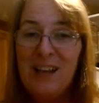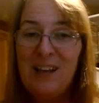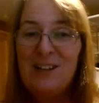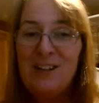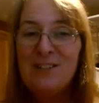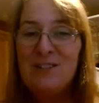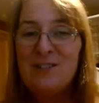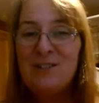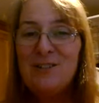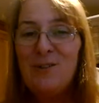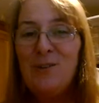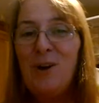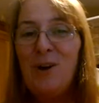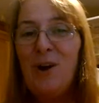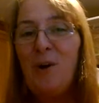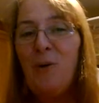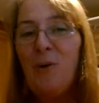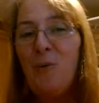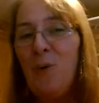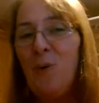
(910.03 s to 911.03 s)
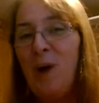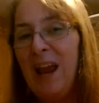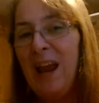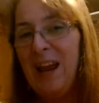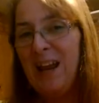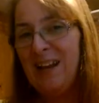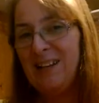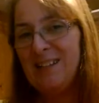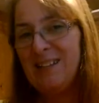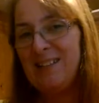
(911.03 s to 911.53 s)
so there are
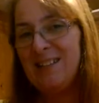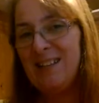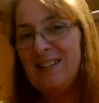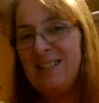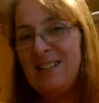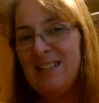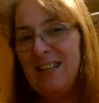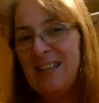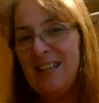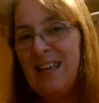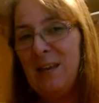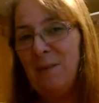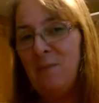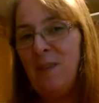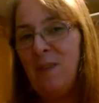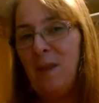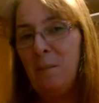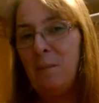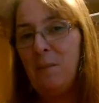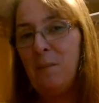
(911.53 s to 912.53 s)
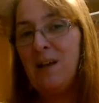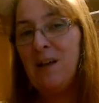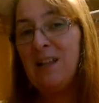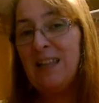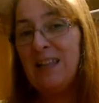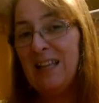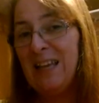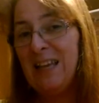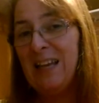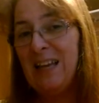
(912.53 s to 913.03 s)
ways to keep them
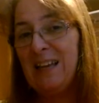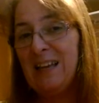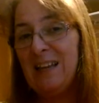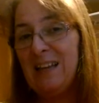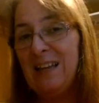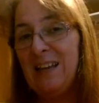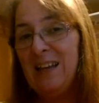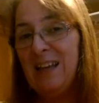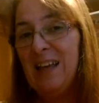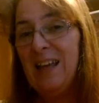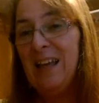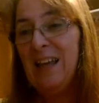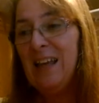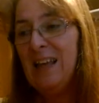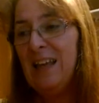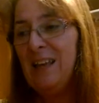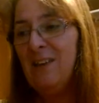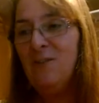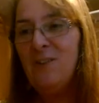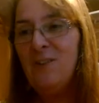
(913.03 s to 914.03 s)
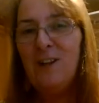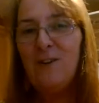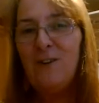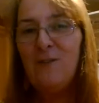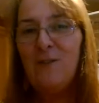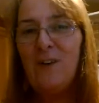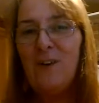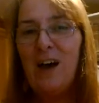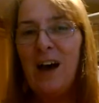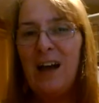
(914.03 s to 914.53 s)
clean even if
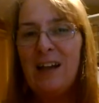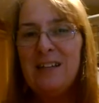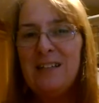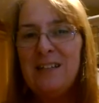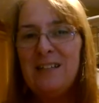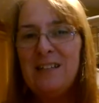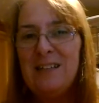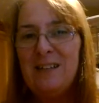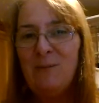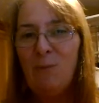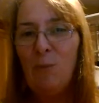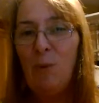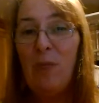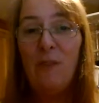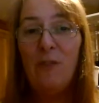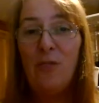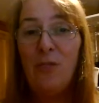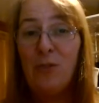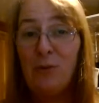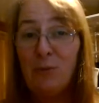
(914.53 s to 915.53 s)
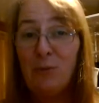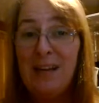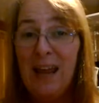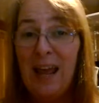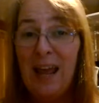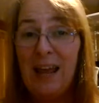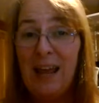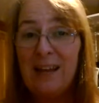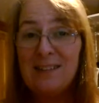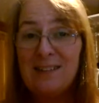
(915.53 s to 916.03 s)
i went three
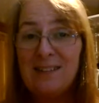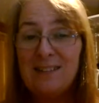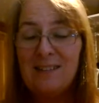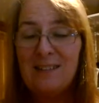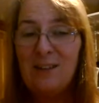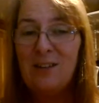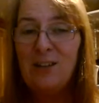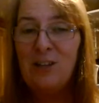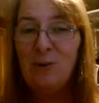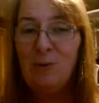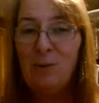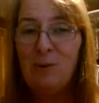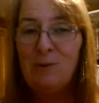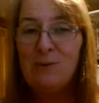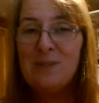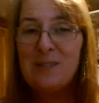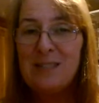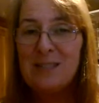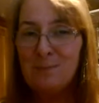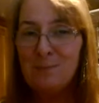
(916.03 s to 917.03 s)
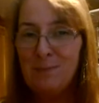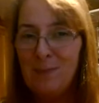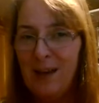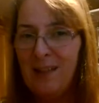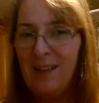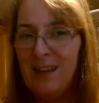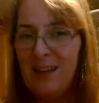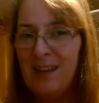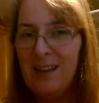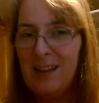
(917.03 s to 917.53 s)
days you won't smell
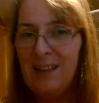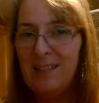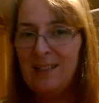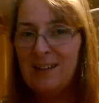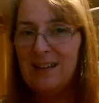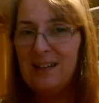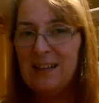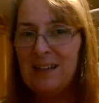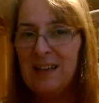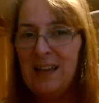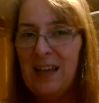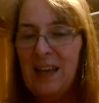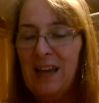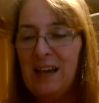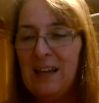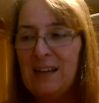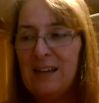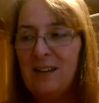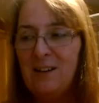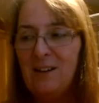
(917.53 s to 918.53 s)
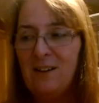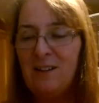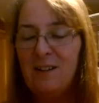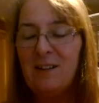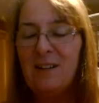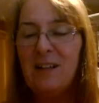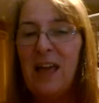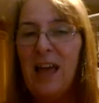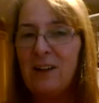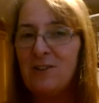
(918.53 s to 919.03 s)
anything and it'll
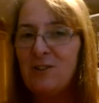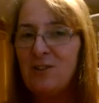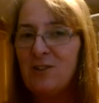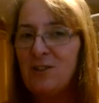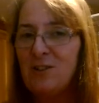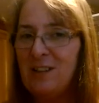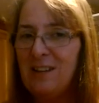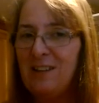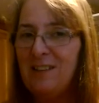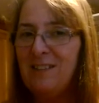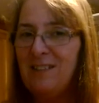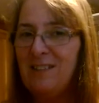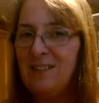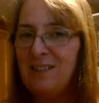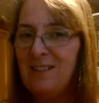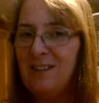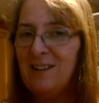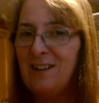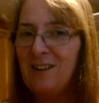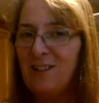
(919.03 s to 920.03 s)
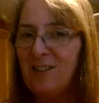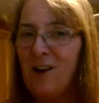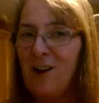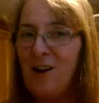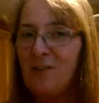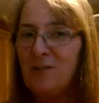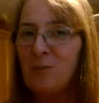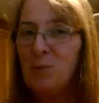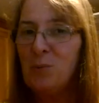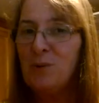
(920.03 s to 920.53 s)
actually the
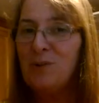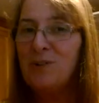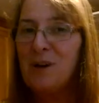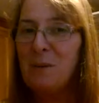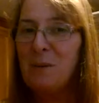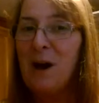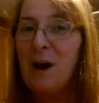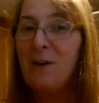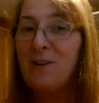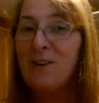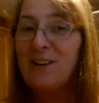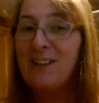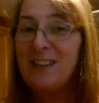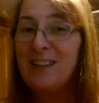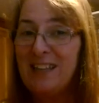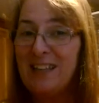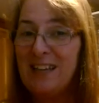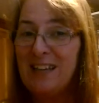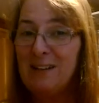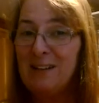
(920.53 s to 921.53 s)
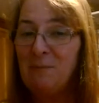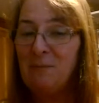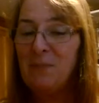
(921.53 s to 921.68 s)
cloths will come out clean